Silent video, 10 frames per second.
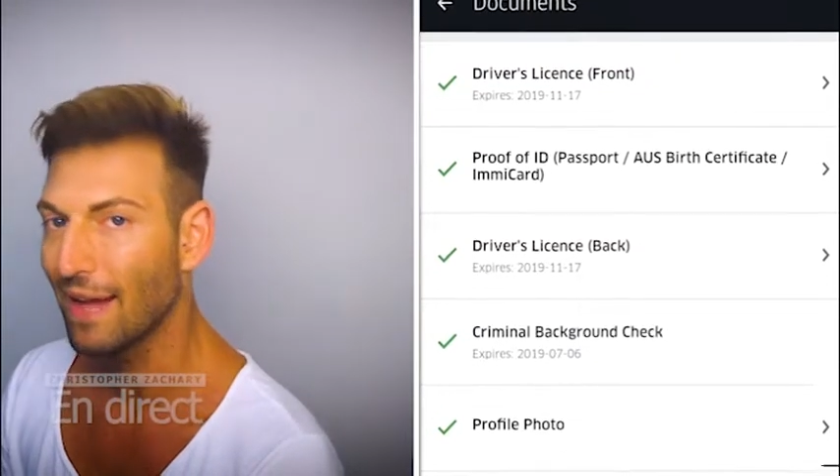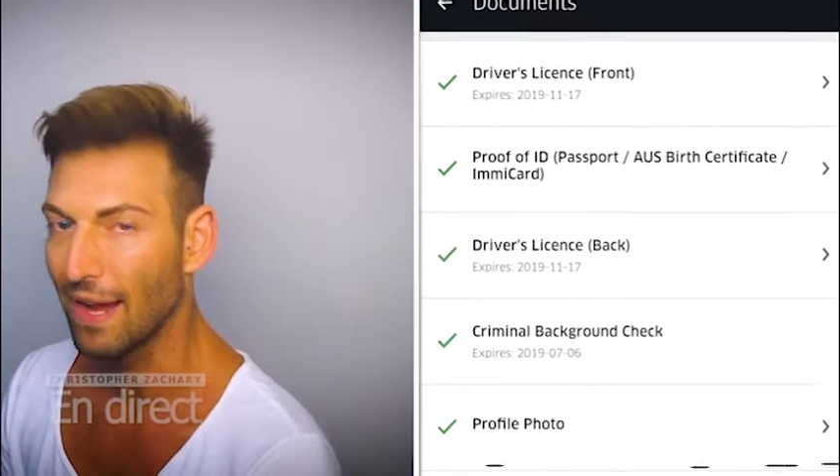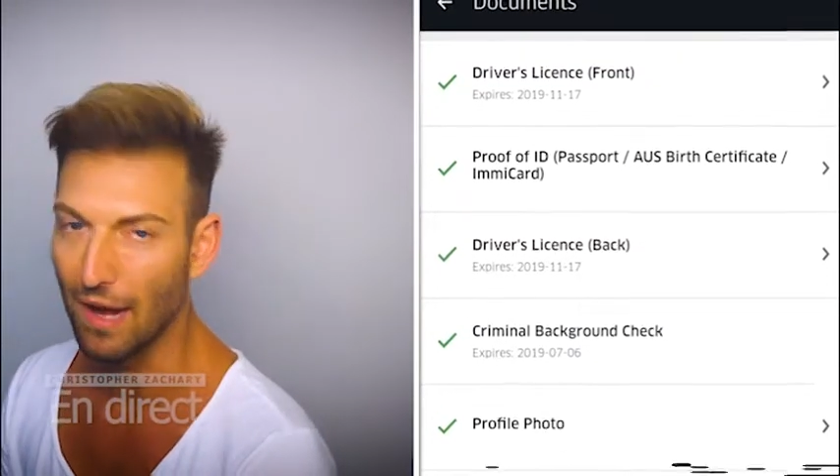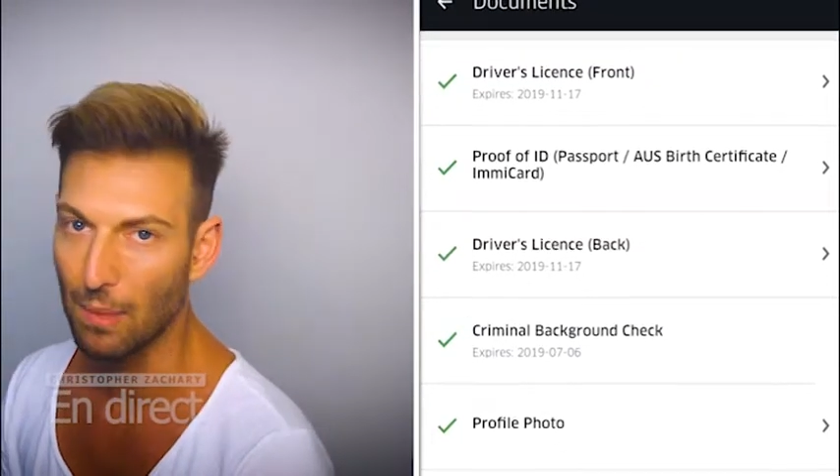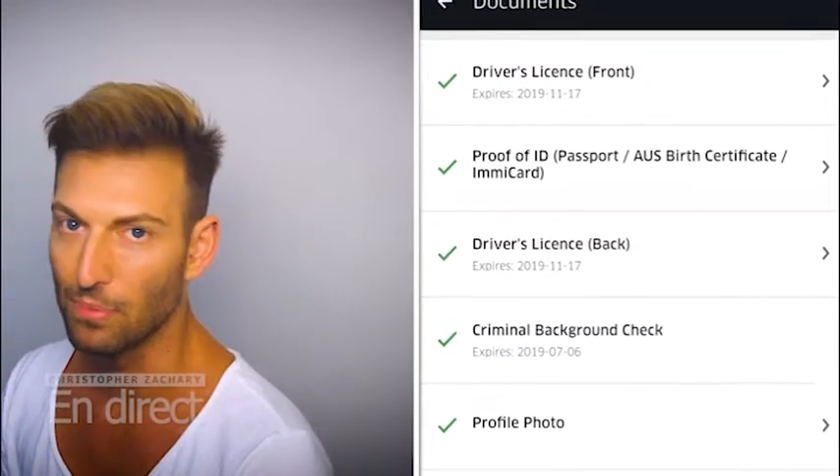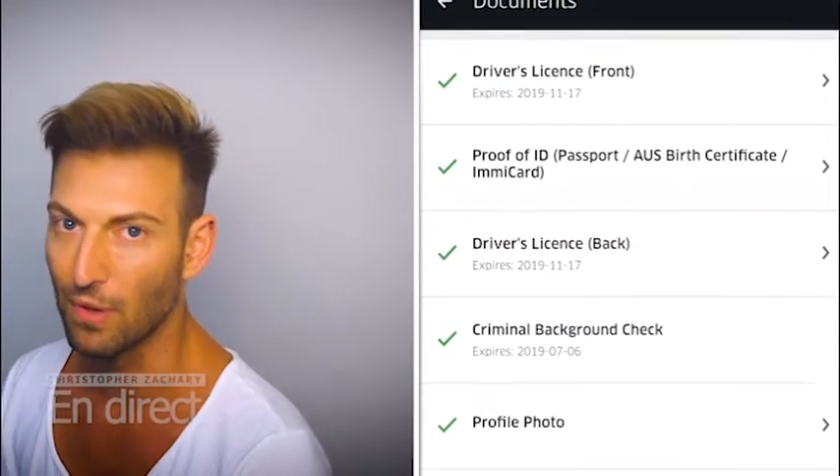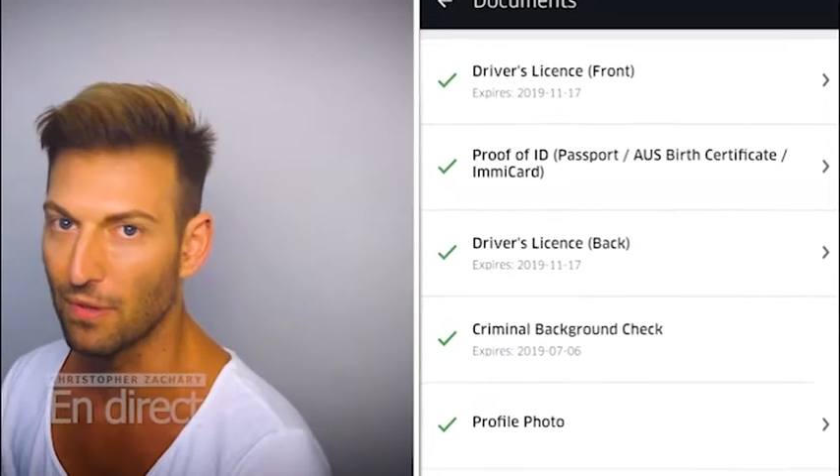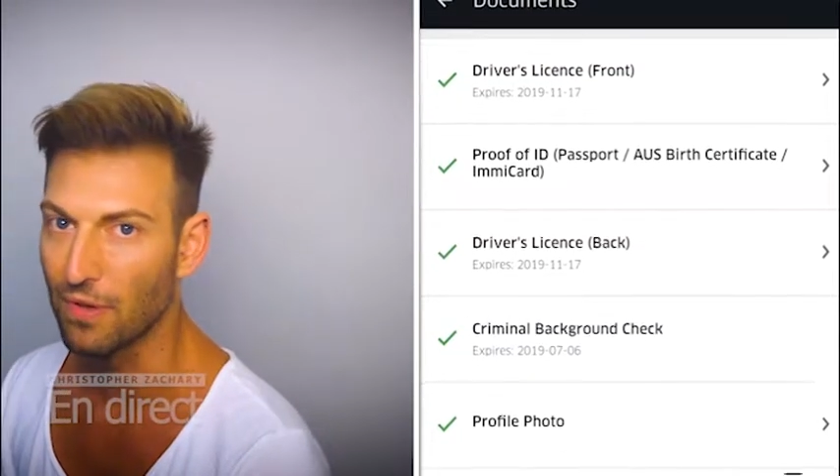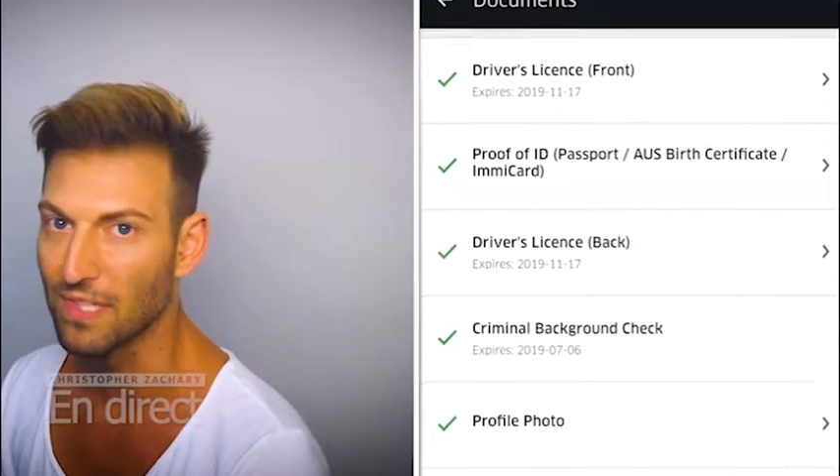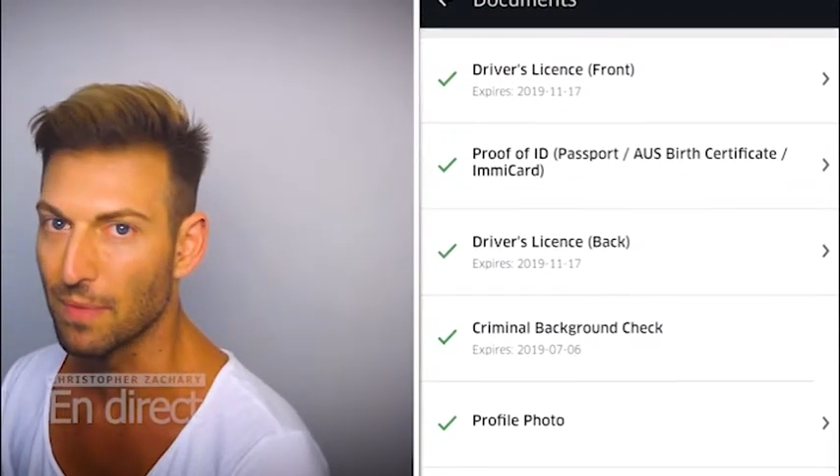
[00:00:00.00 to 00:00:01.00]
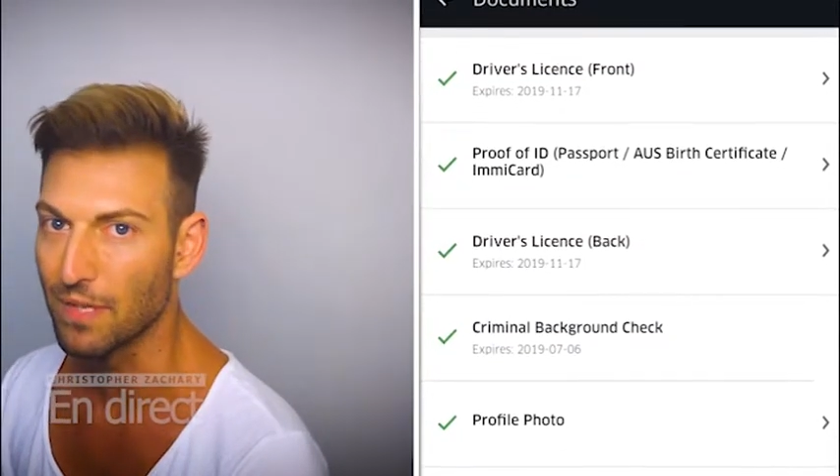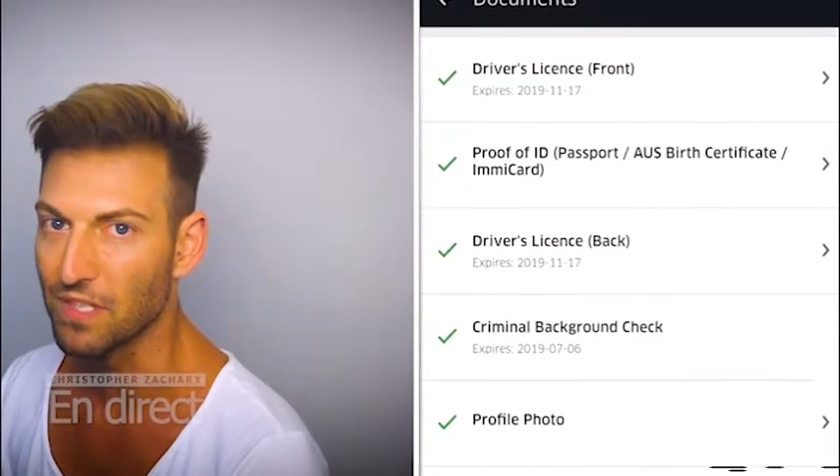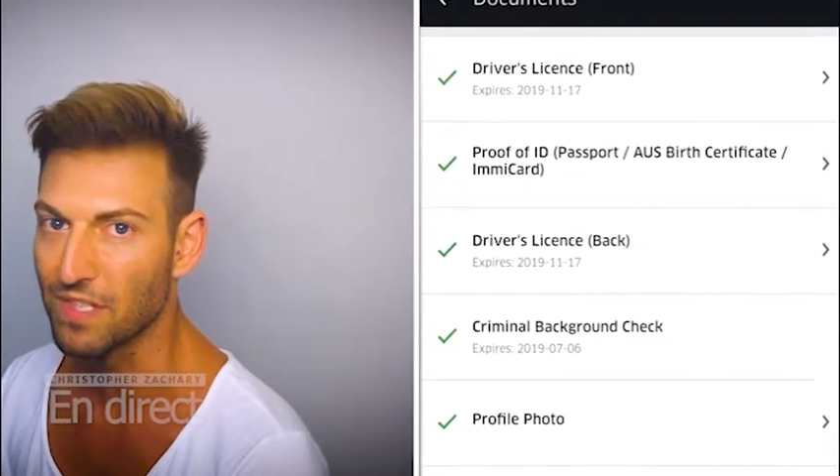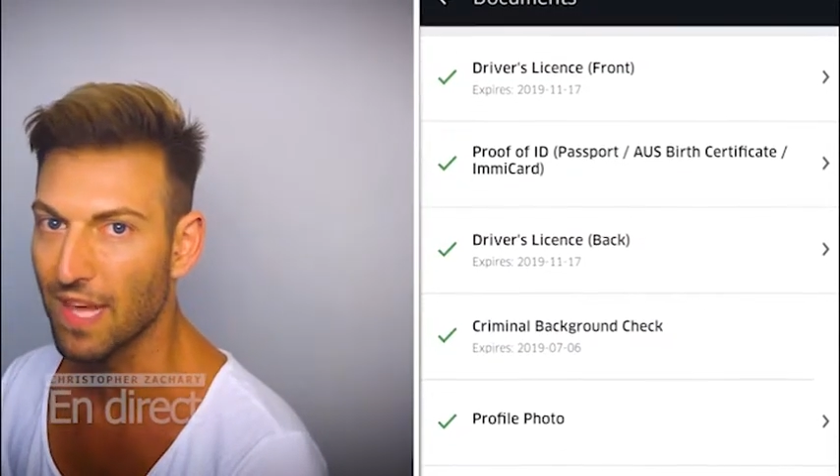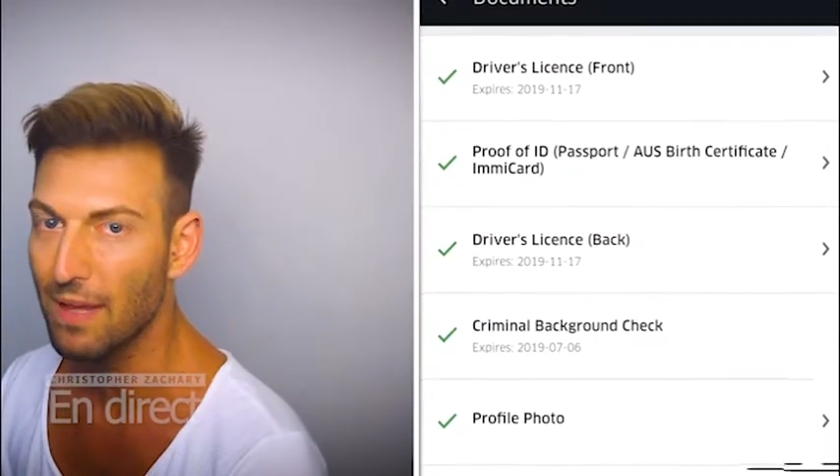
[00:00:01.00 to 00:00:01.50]
and upload those
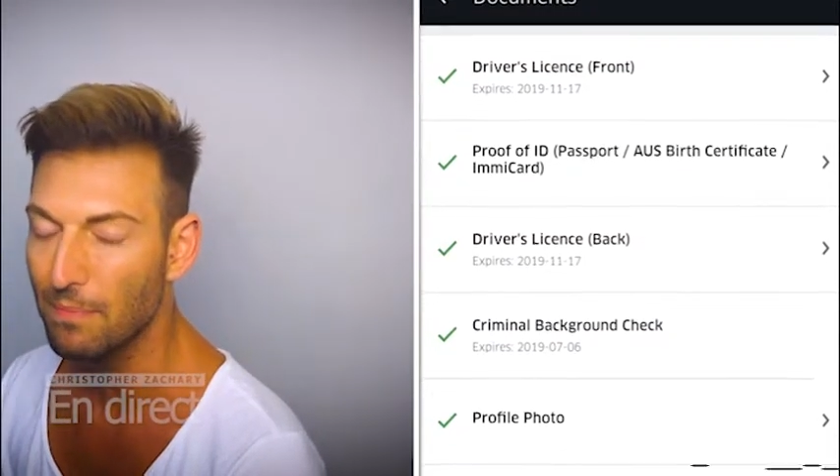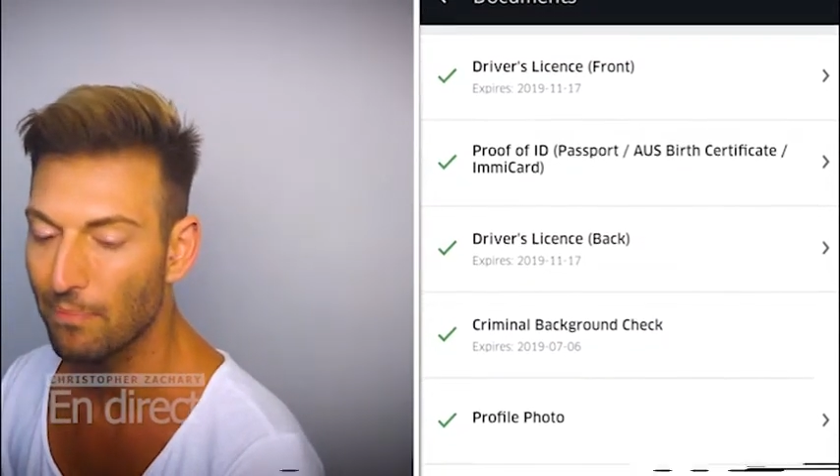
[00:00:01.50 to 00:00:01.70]
images there.